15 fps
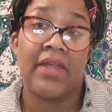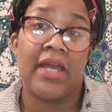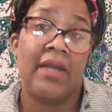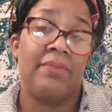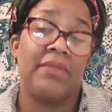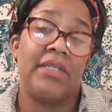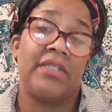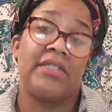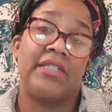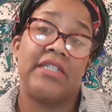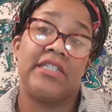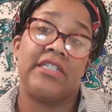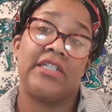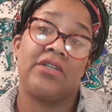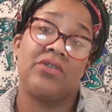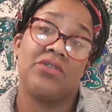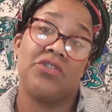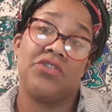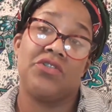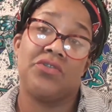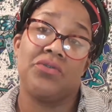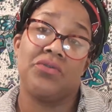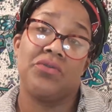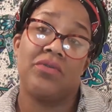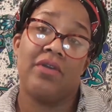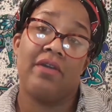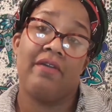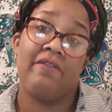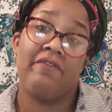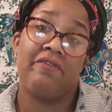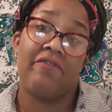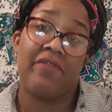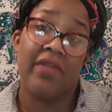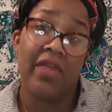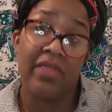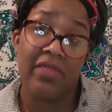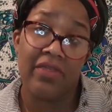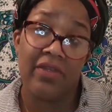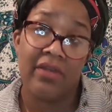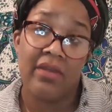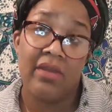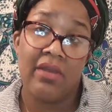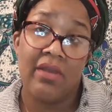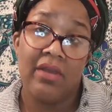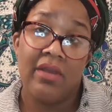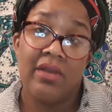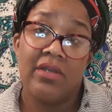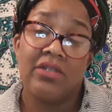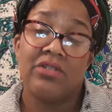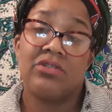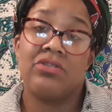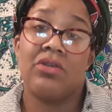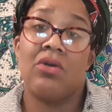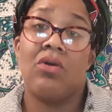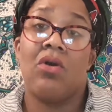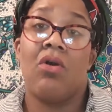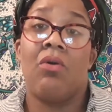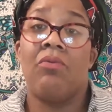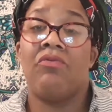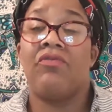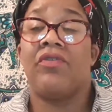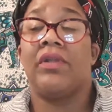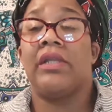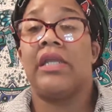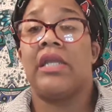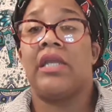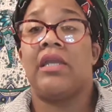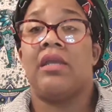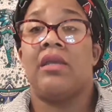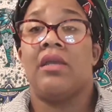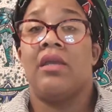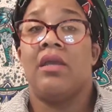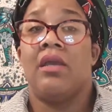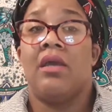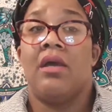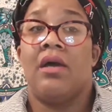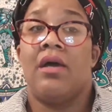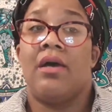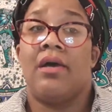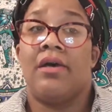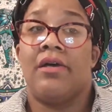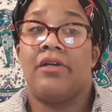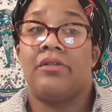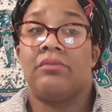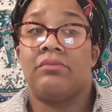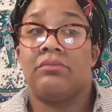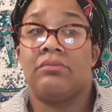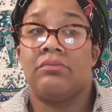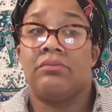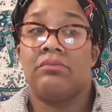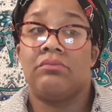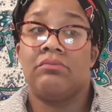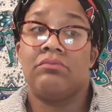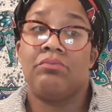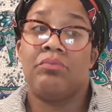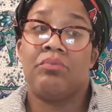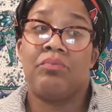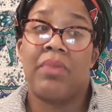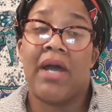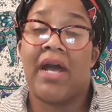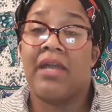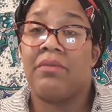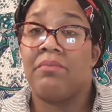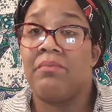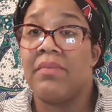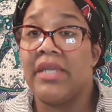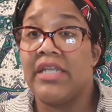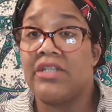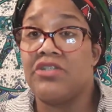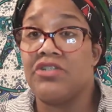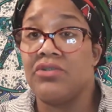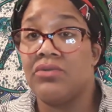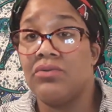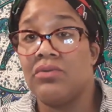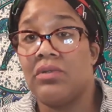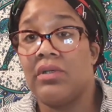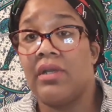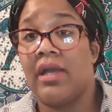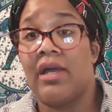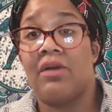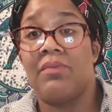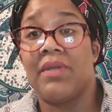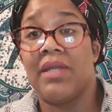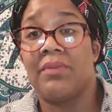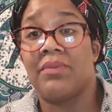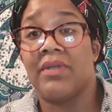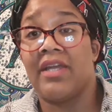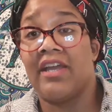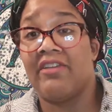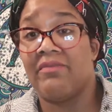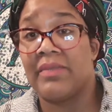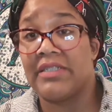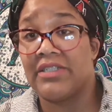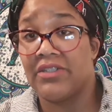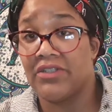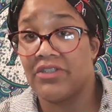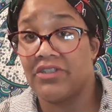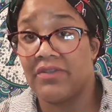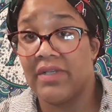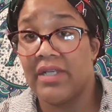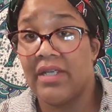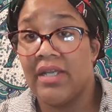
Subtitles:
I'm done teaching on June 5th. So hopefully by mid-June, I'll be able to have my surgery.